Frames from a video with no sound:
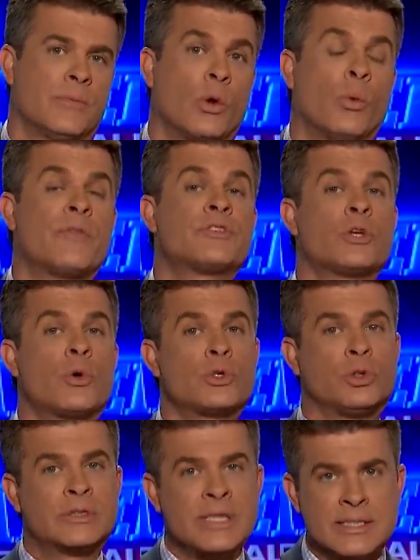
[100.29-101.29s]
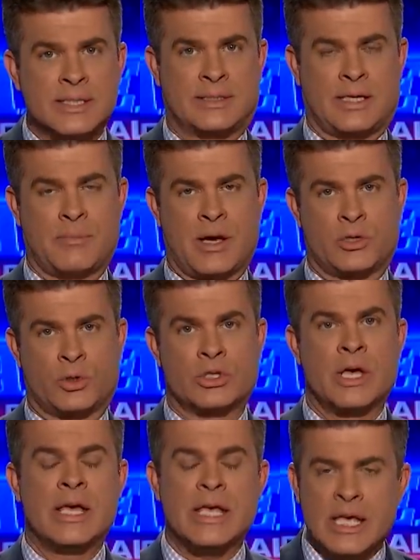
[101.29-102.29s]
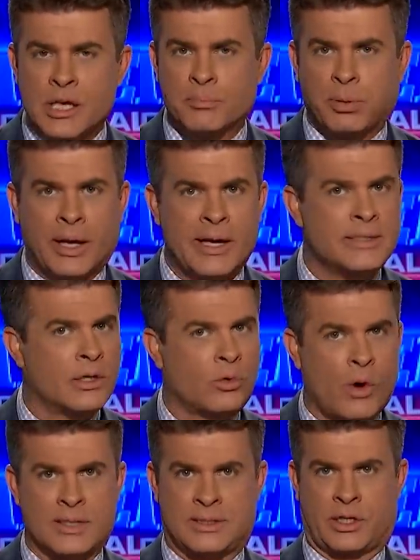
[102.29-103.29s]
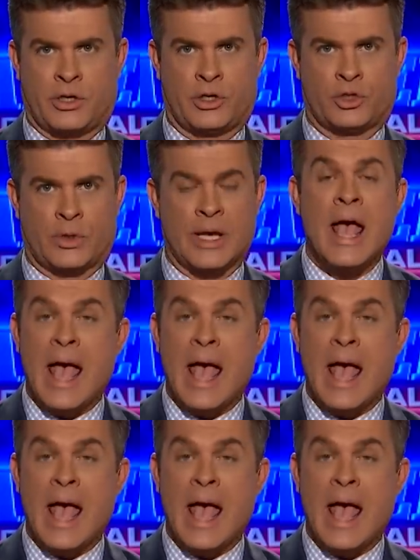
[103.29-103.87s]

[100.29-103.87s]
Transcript: with social distancing measures in place across the country,